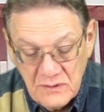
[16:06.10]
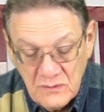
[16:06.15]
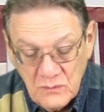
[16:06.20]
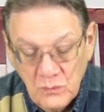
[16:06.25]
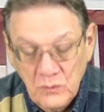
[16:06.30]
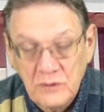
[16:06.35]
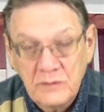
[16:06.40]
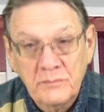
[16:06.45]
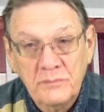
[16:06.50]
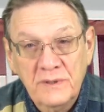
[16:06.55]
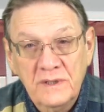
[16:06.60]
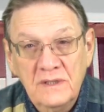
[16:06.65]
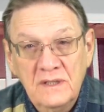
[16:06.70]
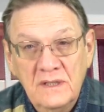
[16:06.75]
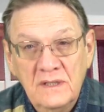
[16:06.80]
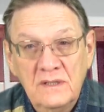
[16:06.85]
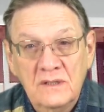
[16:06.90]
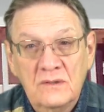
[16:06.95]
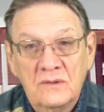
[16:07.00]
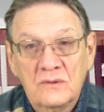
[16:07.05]
would
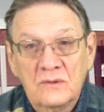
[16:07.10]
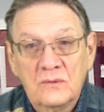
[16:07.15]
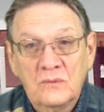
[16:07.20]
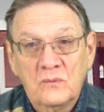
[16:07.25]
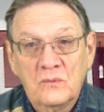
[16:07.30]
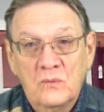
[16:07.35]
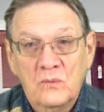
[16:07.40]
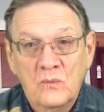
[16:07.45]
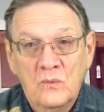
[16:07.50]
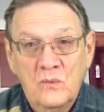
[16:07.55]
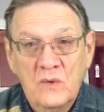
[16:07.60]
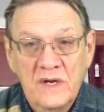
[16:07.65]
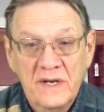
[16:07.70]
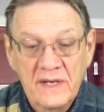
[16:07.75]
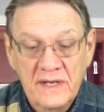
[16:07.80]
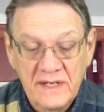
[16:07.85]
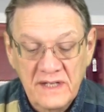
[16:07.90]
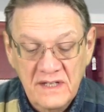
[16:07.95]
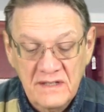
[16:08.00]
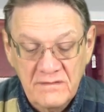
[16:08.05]
be when
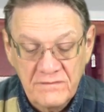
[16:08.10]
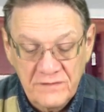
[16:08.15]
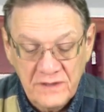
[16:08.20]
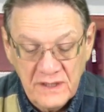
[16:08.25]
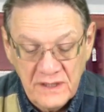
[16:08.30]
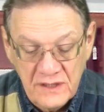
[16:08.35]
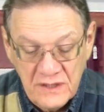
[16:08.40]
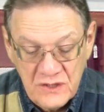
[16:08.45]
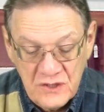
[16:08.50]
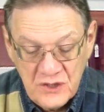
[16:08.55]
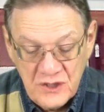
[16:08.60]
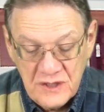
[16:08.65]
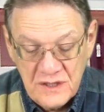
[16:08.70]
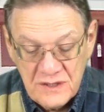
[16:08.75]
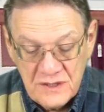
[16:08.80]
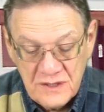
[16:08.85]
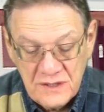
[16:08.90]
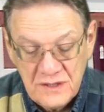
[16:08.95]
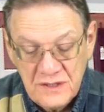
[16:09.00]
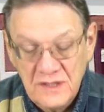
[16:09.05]
I invited
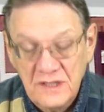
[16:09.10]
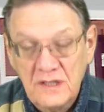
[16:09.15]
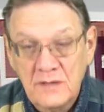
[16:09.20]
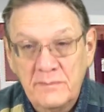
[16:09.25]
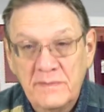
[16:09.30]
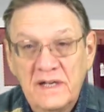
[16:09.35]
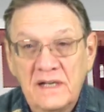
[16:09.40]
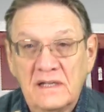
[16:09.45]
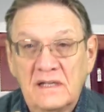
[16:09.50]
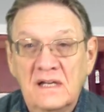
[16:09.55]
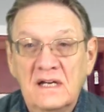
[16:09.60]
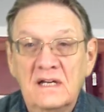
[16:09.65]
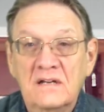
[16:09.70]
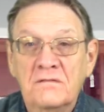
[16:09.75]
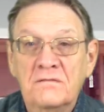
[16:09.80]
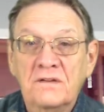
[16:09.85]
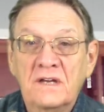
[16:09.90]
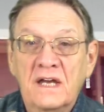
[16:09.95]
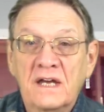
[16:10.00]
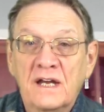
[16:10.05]
Jesus into my
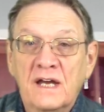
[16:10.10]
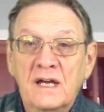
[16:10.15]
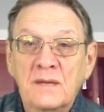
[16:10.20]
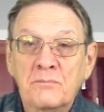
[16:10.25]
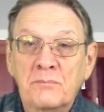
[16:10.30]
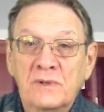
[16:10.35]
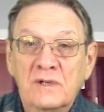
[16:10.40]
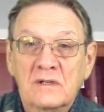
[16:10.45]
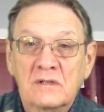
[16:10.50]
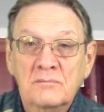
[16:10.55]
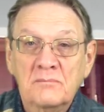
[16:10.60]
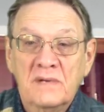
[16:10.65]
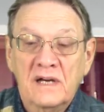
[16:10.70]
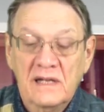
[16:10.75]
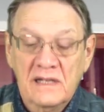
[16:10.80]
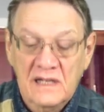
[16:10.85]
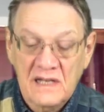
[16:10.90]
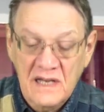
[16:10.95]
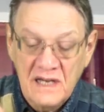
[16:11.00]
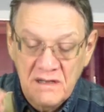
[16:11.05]
life and I built
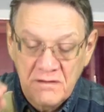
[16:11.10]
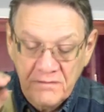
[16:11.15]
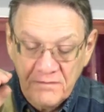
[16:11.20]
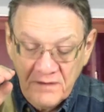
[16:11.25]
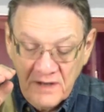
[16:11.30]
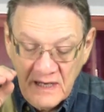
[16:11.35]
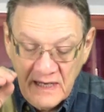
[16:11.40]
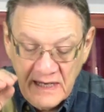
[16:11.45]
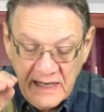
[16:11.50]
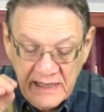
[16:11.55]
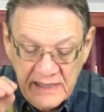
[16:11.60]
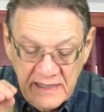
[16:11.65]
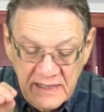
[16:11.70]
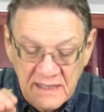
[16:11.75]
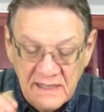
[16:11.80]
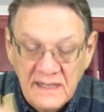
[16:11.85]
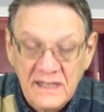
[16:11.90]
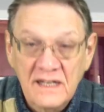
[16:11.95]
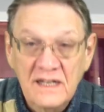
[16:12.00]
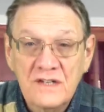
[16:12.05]
my life on
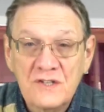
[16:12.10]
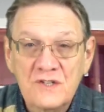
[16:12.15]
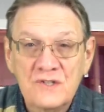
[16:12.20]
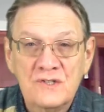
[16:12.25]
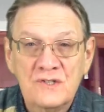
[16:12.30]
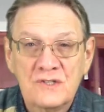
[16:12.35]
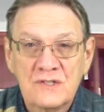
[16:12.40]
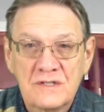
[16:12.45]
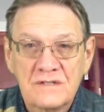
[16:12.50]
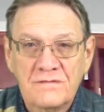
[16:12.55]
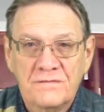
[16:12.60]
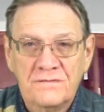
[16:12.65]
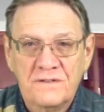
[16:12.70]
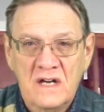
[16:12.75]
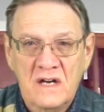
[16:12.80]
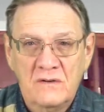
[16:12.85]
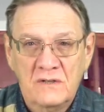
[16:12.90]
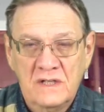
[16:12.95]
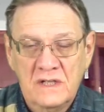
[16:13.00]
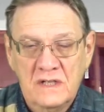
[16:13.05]
his
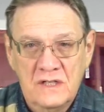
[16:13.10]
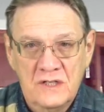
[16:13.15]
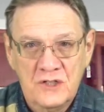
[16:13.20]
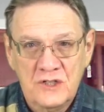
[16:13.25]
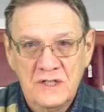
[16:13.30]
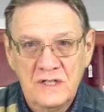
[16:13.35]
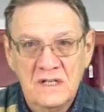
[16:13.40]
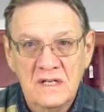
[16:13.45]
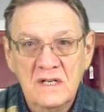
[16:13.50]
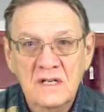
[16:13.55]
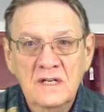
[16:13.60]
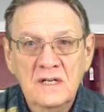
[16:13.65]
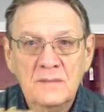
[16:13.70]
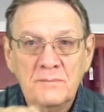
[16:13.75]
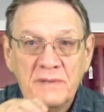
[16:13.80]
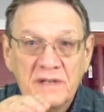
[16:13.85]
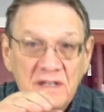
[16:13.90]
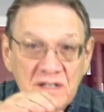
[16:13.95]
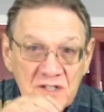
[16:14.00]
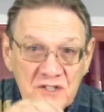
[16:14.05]
foundation,
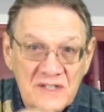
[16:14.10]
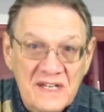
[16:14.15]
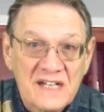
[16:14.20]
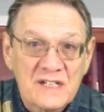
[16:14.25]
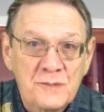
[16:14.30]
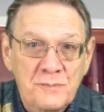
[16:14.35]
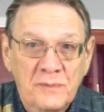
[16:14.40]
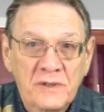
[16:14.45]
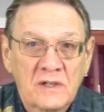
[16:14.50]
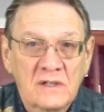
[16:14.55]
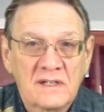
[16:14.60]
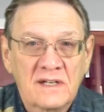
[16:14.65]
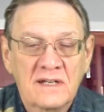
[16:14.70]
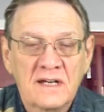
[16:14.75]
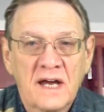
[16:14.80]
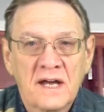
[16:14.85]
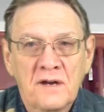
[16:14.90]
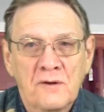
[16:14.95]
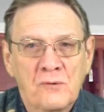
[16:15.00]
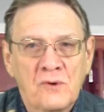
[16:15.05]
because that's building
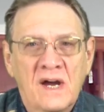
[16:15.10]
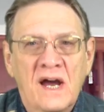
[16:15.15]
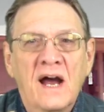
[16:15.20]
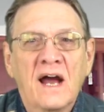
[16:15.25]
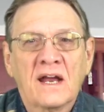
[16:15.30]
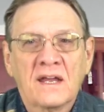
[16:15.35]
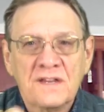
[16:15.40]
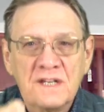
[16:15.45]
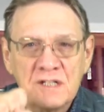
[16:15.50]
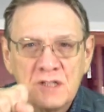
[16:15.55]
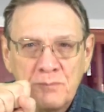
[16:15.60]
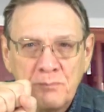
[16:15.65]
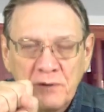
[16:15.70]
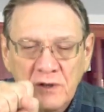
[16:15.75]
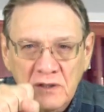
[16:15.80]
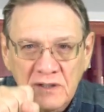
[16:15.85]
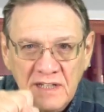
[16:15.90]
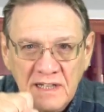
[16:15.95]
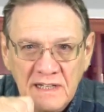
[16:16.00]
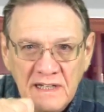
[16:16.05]
on a rock. That's
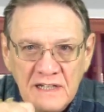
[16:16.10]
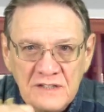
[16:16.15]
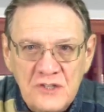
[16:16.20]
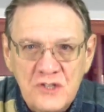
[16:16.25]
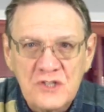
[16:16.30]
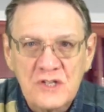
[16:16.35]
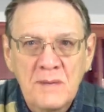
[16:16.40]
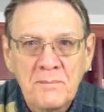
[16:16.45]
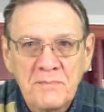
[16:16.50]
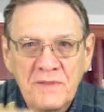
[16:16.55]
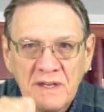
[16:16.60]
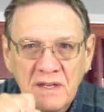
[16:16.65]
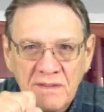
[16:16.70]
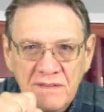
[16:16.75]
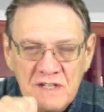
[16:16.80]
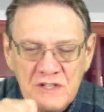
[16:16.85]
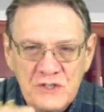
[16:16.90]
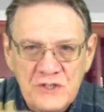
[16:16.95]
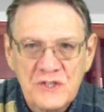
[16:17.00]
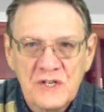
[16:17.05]
building on something
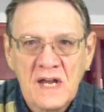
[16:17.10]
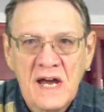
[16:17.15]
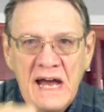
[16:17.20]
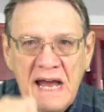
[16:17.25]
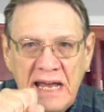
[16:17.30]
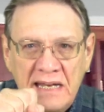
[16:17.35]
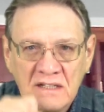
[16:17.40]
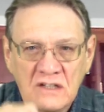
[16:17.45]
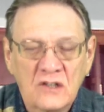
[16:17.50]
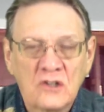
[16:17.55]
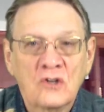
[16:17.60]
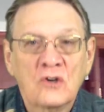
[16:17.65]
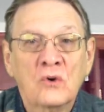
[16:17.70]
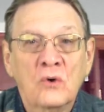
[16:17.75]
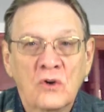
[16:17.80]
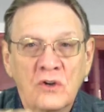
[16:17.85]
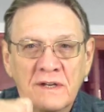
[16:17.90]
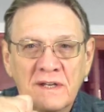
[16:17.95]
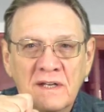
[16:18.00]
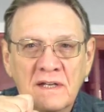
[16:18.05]
that's not
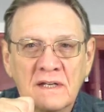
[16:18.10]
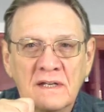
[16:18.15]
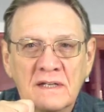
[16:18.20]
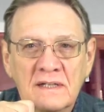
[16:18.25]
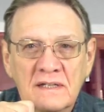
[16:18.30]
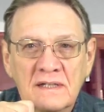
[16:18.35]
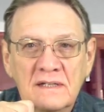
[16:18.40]
going